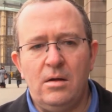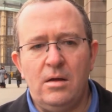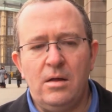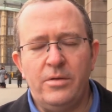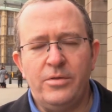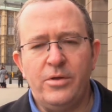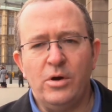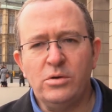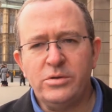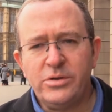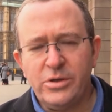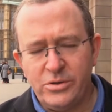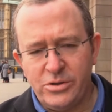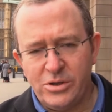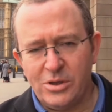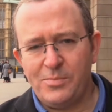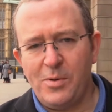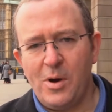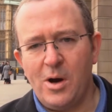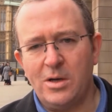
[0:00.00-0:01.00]
Those who
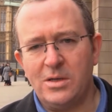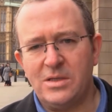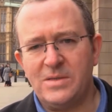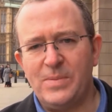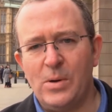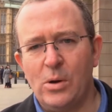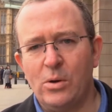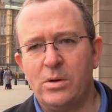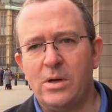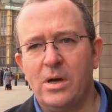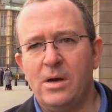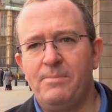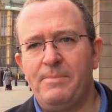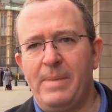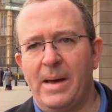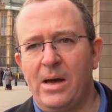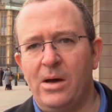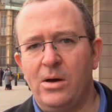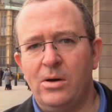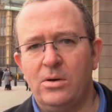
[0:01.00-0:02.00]
took part spoke
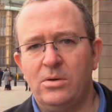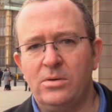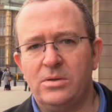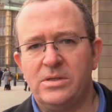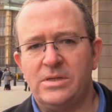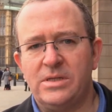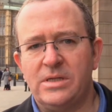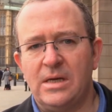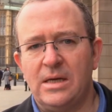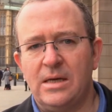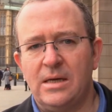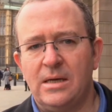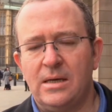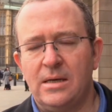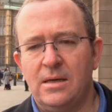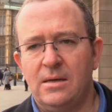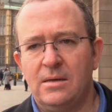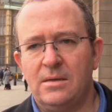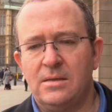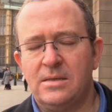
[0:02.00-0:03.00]
about
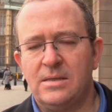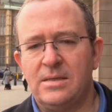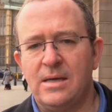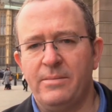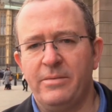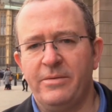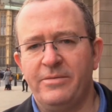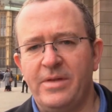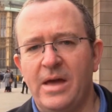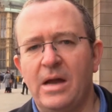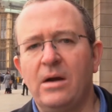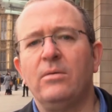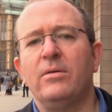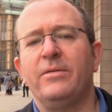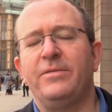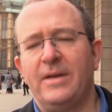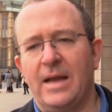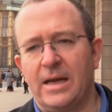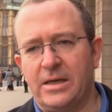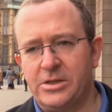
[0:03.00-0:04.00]
some of their
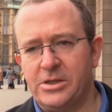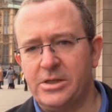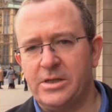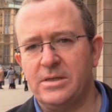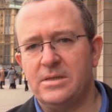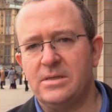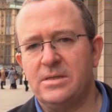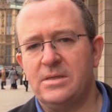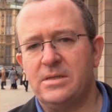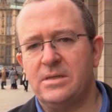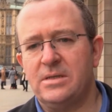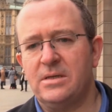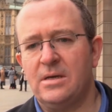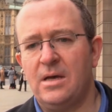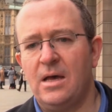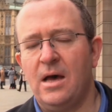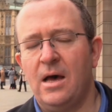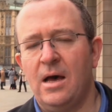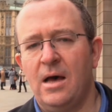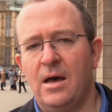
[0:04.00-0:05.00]
reflections
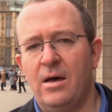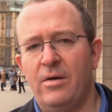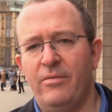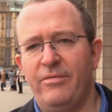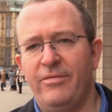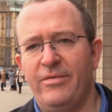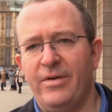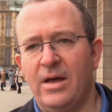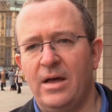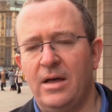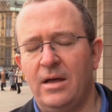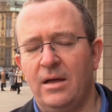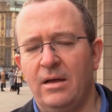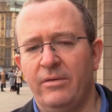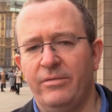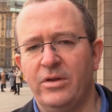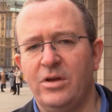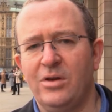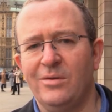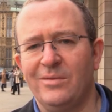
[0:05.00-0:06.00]
of
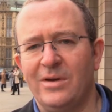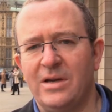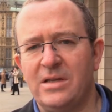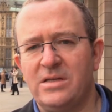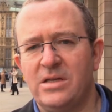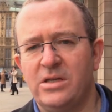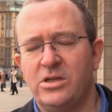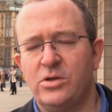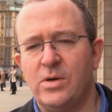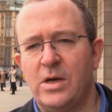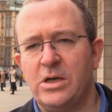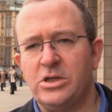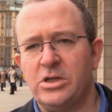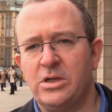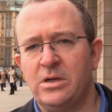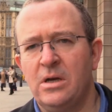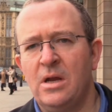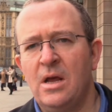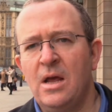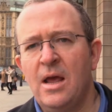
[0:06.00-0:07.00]
the human rights
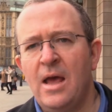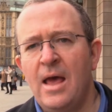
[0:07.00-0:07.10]
situation,